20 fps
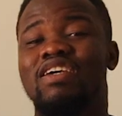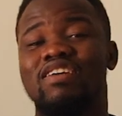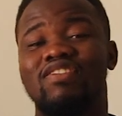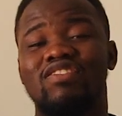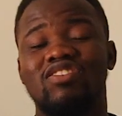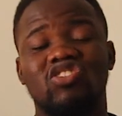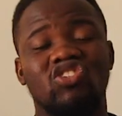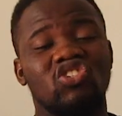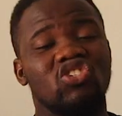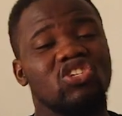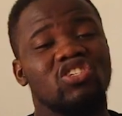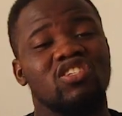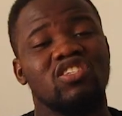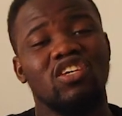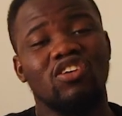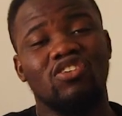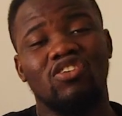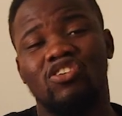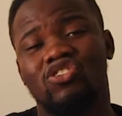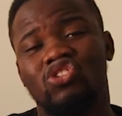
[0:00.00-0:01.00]
this is your
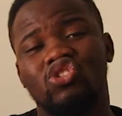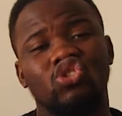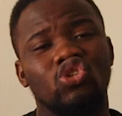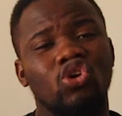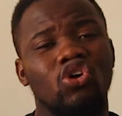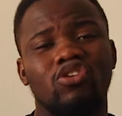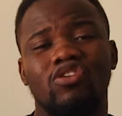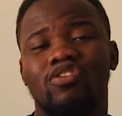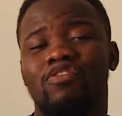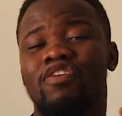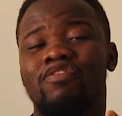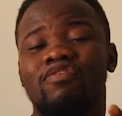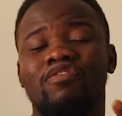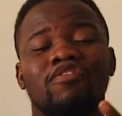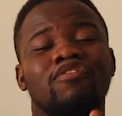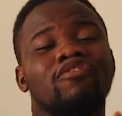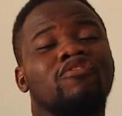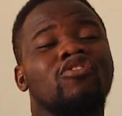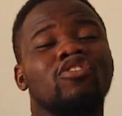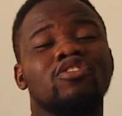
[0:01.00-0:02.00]
second, third, or even
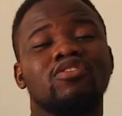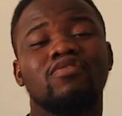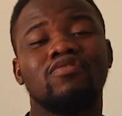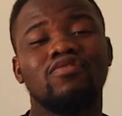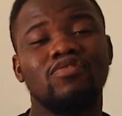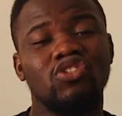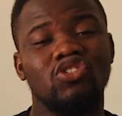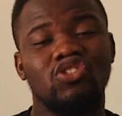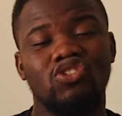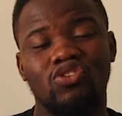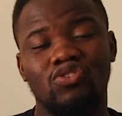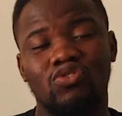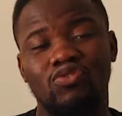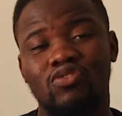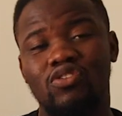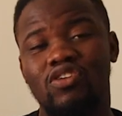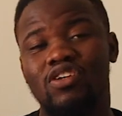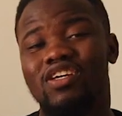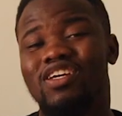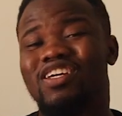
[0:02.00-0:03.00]
fourth
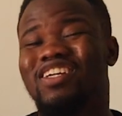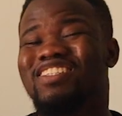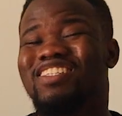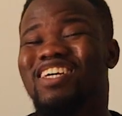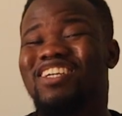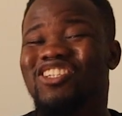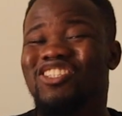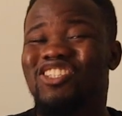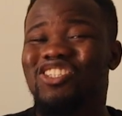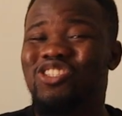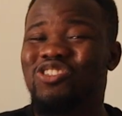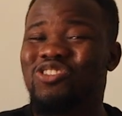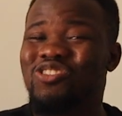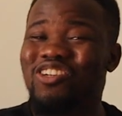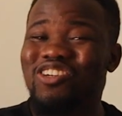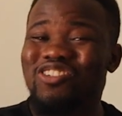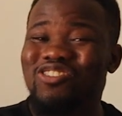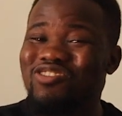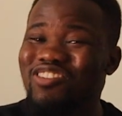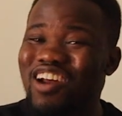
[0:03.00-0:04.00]
video, then you need to
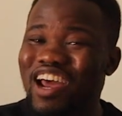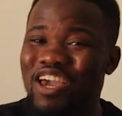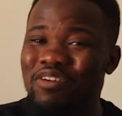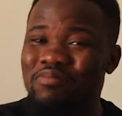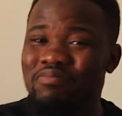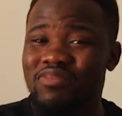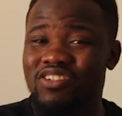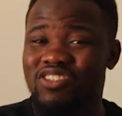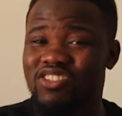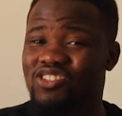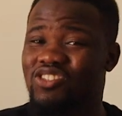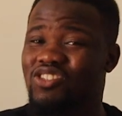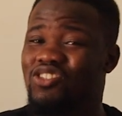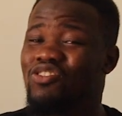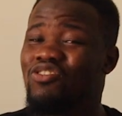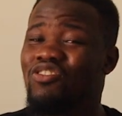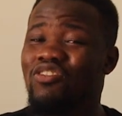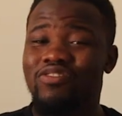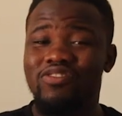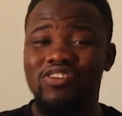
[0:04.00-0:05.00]
subscribe because
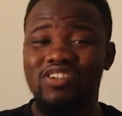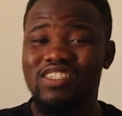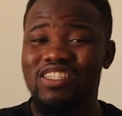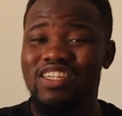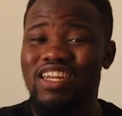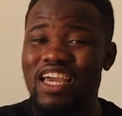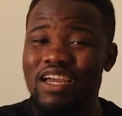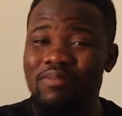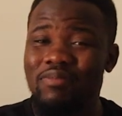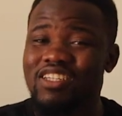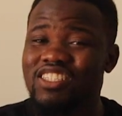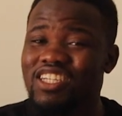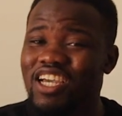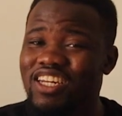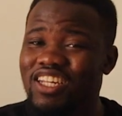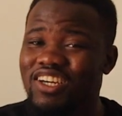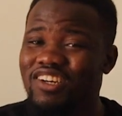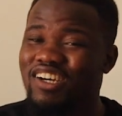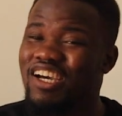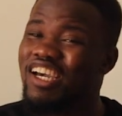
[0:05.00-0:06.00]
you obviously like my
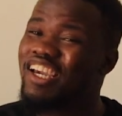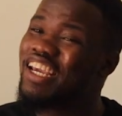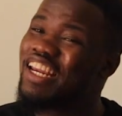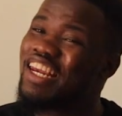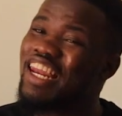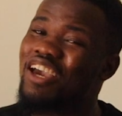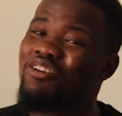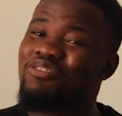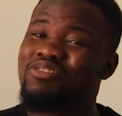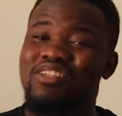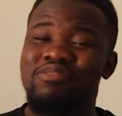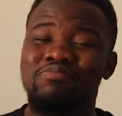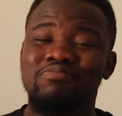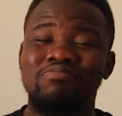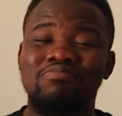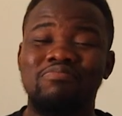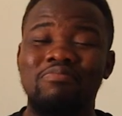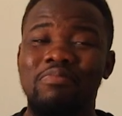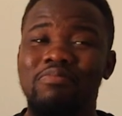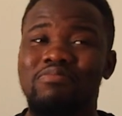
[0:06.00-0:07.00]
channel and you like what I'm
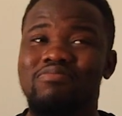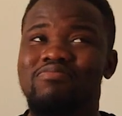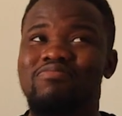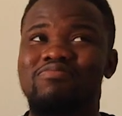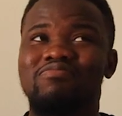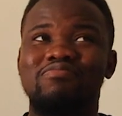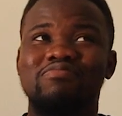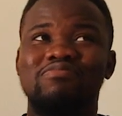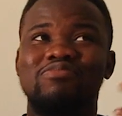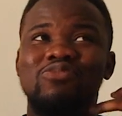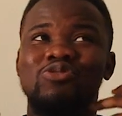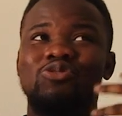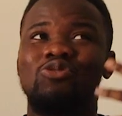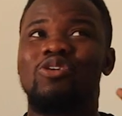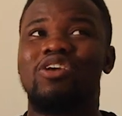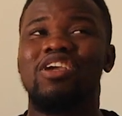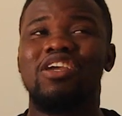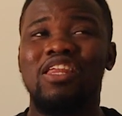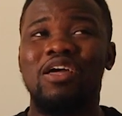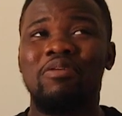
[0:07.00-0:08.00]

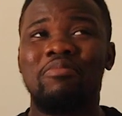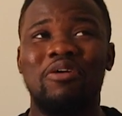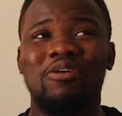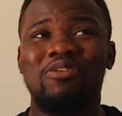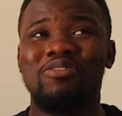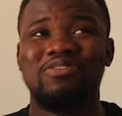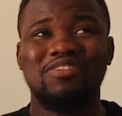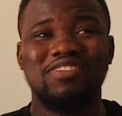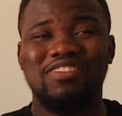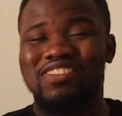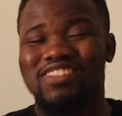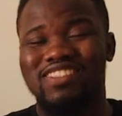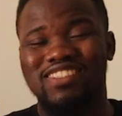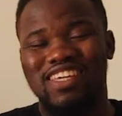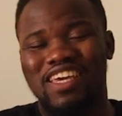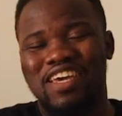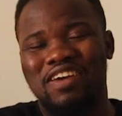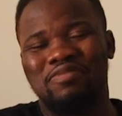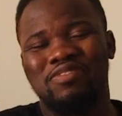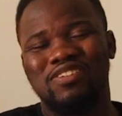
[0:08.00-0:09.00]
talking about.
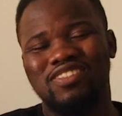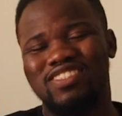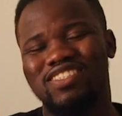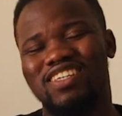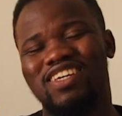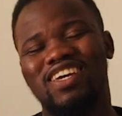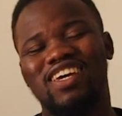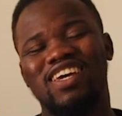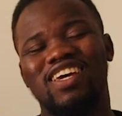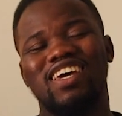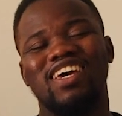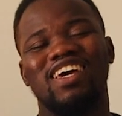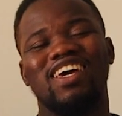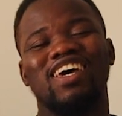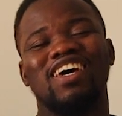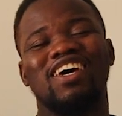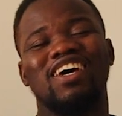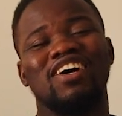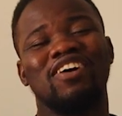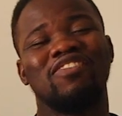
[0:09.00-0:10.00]
Yeah, but
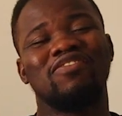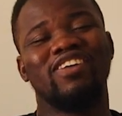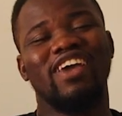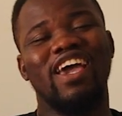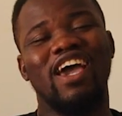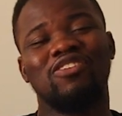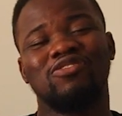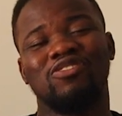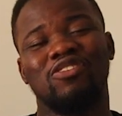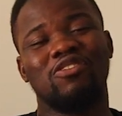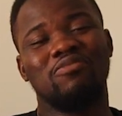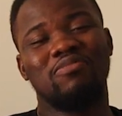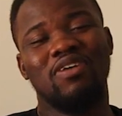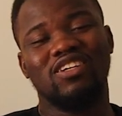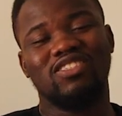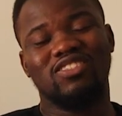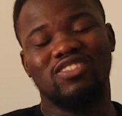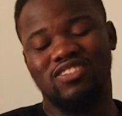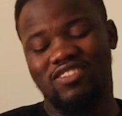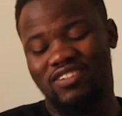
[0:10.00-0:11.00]
guys, welcome
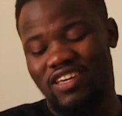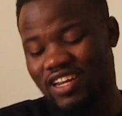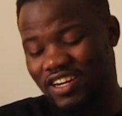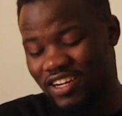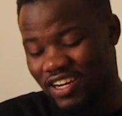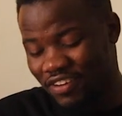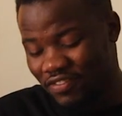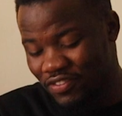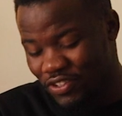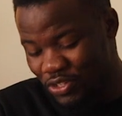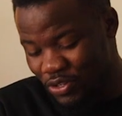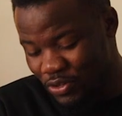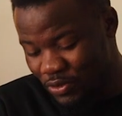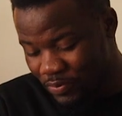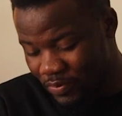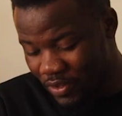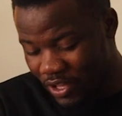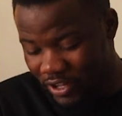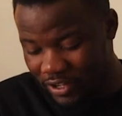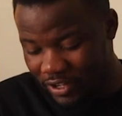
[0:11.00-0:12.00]
back to another video.